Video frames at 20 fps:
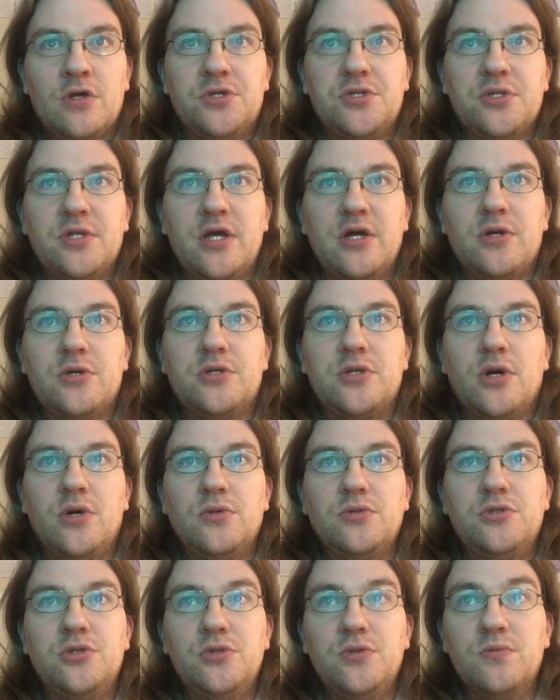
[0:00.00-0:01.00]
So they are
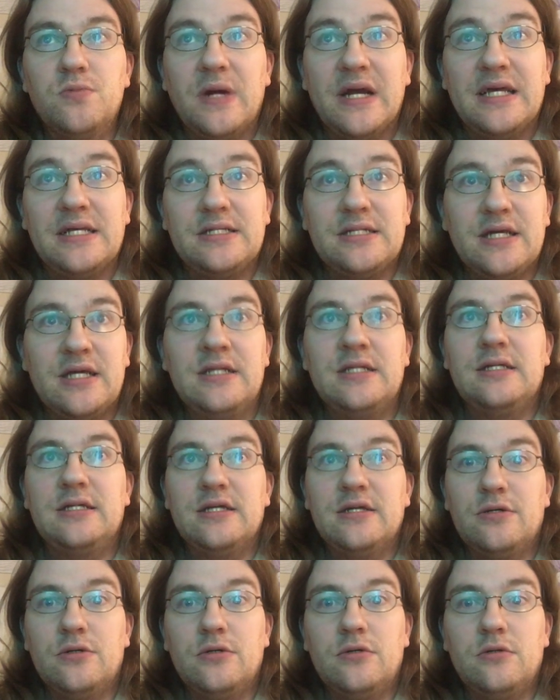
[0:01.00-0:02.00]
told to rest
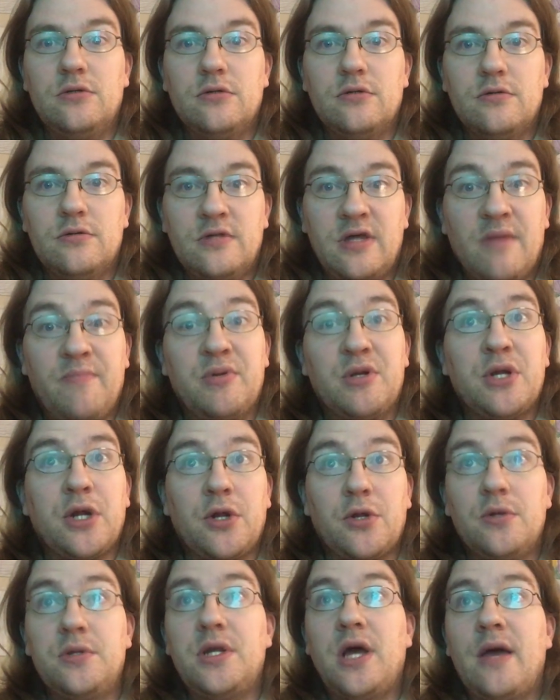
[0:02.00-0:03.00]
until that
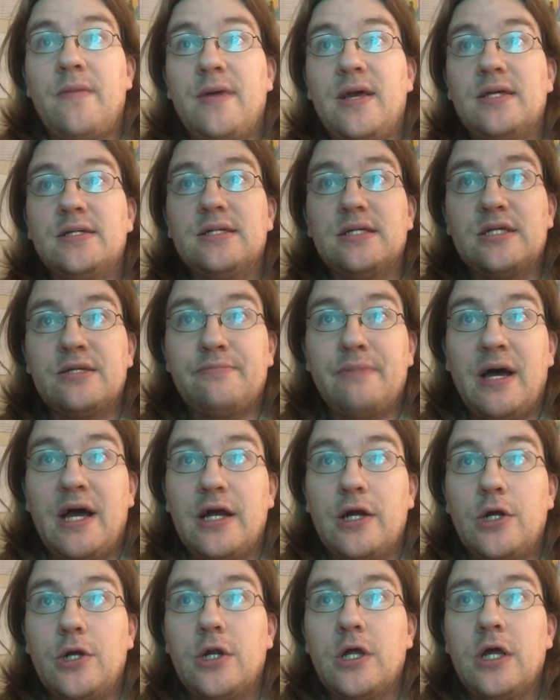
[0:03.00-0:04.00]
particular time has
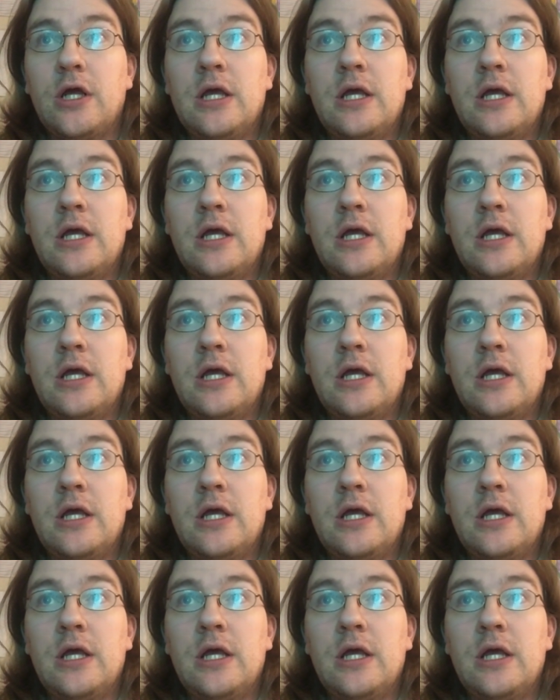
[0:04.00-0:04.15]
expired.